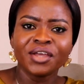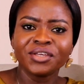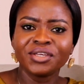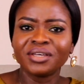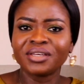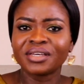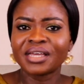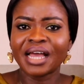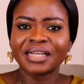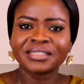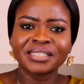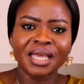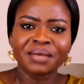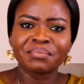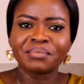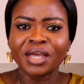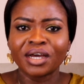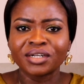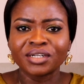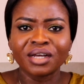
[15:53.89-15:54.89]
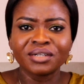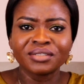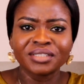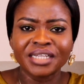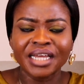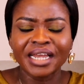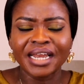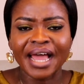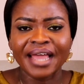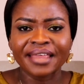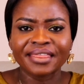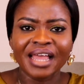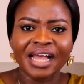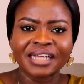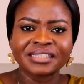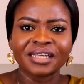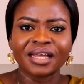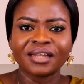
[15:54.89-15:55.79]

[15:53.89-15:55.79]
you can't take me on holiday like that.